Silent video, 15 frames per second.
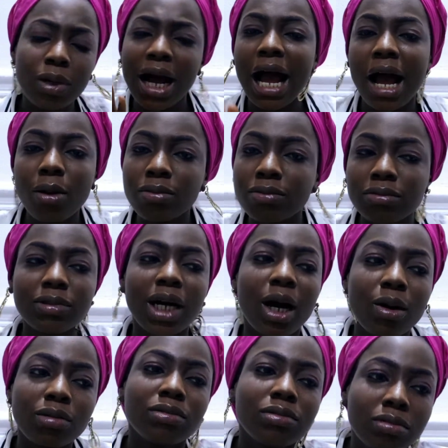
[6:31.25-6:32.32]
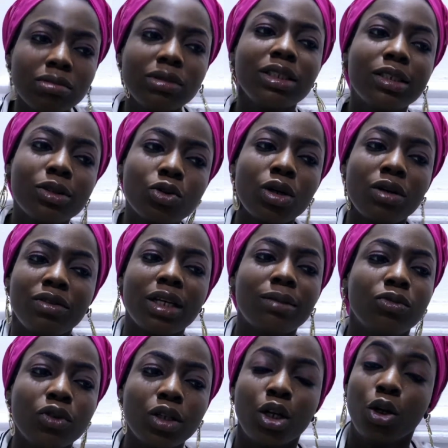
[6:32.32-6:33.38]
How is the two of them
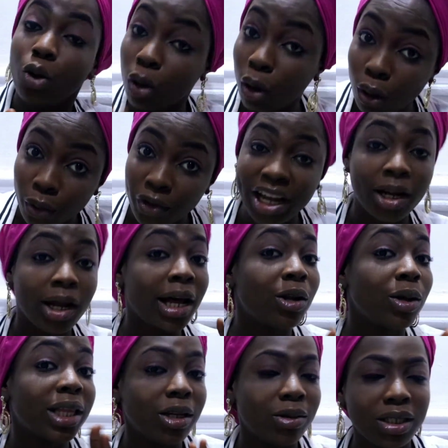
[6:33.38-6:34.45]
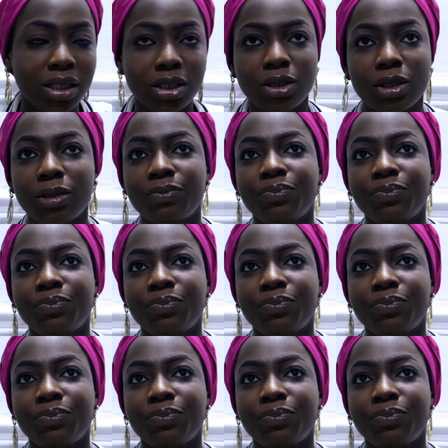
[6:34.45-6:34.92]
going? Law and adult education.